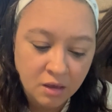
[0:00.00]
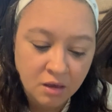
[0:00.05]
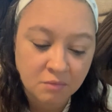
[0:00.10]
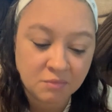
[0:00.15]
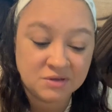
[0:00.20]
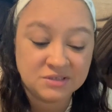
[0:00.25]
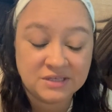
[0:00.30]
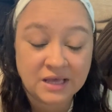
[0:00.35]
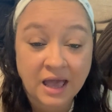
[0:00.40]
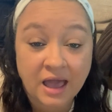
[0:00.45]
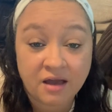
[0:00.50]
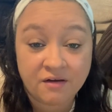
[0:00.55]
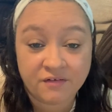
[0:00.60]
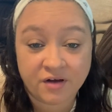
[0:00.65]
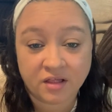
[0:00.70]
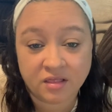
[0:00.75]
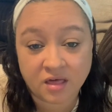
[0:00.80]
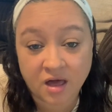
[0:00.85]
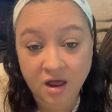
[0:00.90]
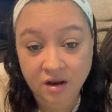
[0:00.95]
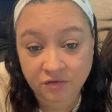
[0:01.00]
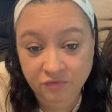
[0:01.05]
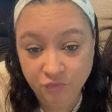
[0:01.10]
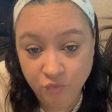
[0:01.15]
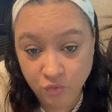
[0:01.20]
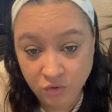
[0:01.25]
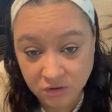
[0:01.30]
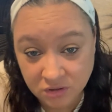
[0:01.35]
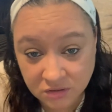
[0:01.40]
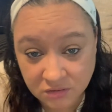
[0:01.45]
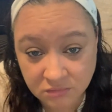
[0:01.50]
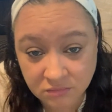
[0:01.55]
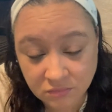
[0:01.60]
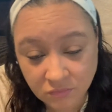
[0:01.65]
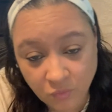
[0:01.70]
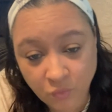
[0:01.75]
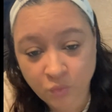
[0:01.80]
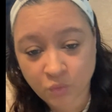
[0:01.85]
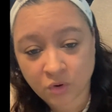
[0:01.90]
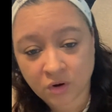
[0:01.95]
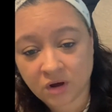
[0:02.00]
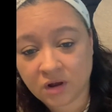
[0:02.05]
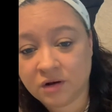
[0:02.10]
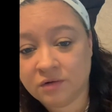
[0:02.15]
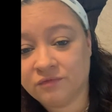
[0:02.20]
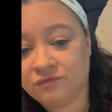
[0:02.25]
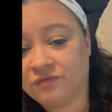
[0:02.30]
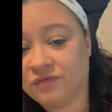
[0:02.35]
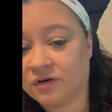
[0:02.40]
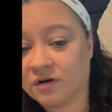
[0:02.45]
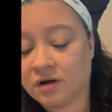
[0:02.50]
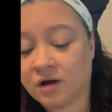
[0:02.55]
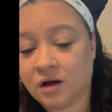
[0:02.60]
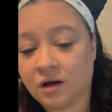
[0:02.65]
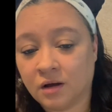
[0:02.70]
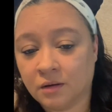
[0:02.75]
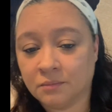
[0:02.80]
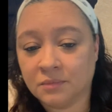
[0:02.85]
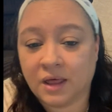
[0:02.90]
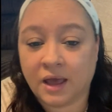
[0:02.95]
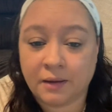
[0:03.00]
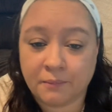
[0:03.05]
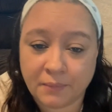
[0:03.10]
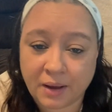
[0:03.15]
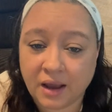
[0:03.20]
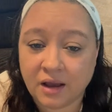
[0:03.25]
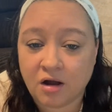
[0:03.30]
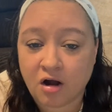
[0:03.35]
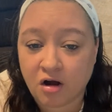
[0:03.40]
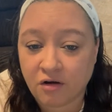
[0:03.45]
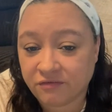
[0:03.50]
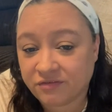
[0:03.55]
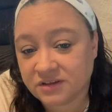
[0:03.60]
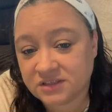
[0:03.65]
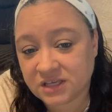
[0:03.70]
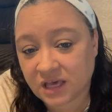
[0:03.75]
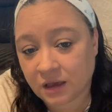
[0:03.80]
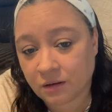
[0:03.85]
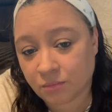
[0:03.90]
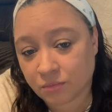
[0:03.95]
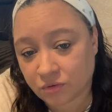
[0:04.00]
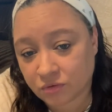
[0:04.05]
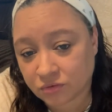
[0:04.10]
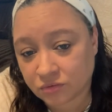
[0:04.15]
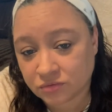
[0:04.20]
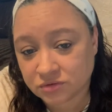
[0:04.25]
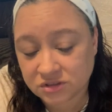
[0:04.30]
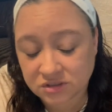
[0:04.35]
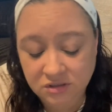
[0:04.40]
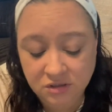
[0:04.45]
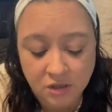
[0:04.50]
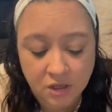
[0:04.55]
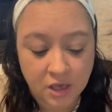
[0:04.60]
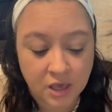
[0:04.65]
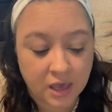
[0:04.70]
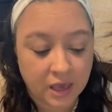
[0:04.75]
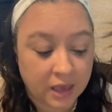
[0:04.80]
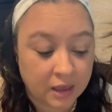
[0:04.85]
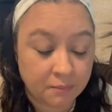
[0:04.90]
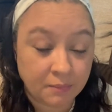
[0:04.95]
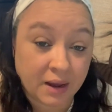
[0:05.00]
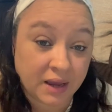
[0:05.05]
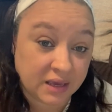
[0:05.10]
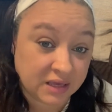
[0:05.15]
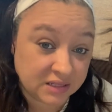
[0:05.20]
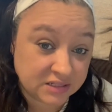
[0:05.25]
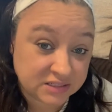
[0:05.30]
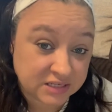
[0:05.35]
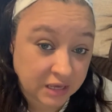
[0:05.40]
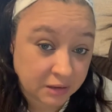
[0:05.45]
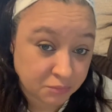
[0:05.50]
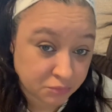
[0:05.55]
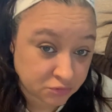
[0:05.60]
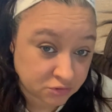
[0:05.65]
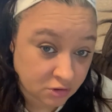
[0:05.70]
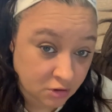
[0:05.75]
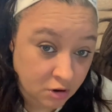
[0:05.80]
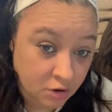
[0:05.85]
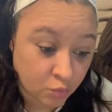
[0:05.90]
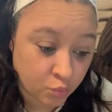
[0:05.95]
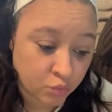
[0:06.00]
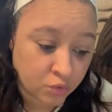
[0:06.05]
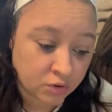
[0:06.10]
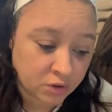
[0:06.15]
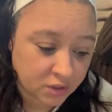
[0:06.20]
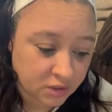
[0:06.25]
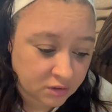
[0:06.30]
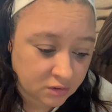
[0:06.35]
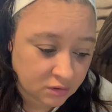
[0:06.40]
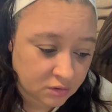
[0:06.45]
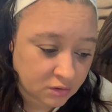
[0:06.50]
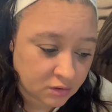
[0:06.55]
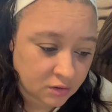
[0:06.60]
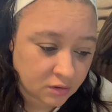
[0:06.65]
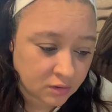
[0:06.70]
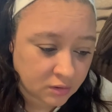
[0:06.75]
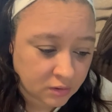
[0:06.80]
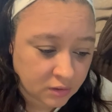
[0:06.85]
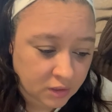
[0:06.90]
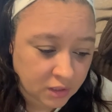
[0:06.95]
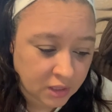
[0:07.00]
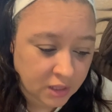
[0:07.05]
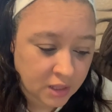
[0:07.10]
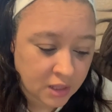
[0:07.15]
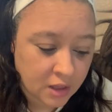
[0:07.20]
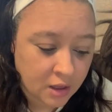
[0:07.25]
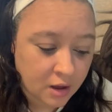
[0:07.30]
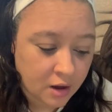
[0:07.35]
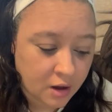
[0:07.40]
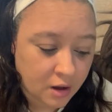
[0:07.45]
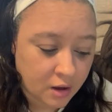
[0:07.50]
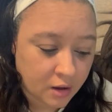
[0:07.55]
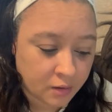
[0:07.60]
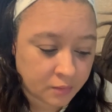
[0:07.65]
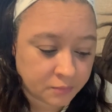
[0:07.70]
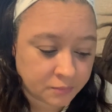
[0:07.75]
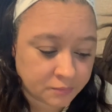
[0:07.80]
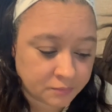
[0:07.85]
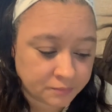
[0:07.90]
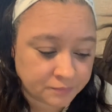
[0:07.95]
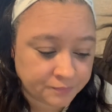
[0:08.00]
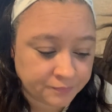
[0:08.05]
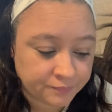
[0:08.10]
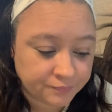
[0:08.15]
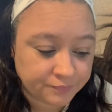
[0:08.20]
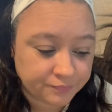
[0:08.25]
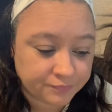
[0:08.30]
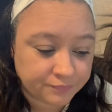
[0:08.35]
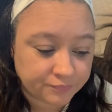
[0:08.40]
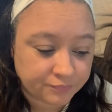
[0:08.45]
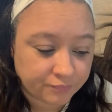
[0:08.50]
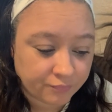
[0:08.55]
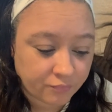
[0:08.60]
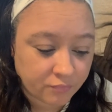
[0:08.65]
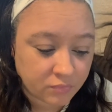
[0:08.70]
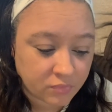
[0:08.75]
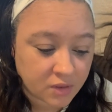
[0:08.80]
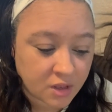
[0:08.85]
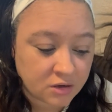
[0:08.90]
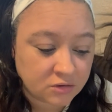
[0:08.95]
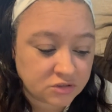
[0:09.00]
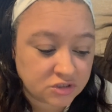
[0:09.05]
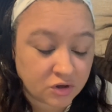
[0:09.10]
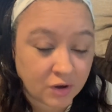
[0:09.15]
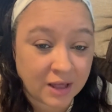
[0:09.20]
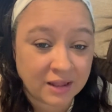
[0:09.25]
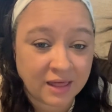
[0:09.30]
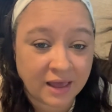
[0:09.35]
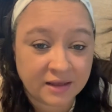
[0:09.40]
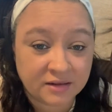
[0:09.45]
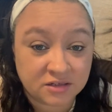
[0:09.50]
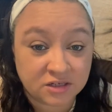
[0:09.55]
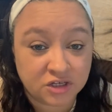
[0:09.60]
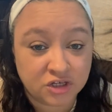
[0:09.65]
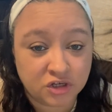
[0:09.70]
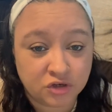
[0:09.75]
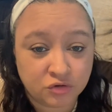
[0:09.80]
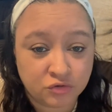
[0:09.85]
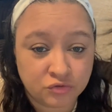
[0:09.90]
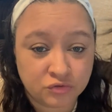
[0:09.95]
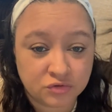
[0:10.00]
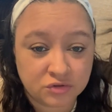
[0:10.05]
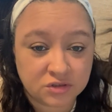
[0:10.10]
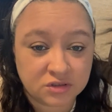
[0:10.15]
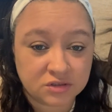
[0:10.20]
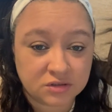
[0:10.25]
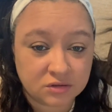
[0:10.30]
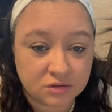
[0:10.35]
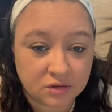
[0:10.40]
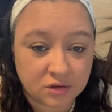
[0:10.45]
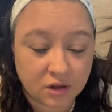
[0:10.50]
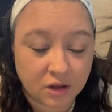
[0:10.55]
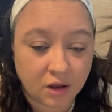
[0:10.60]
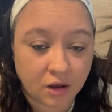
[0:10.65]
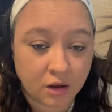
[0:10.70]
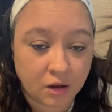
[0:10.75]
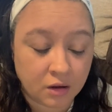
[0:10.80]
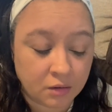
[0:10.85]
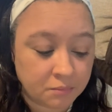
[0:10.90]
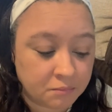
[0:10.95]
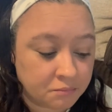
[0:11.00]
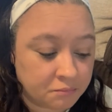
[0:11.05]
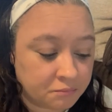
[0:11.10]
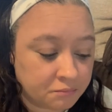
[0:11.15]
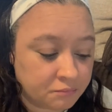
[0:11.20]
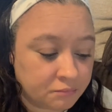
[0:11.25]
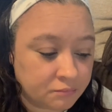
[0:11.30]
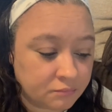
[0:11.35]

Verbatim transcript: Because I have a lot of wood, wood for, um, like my coffee tables and my end tables are wood. Um, so I like to use um,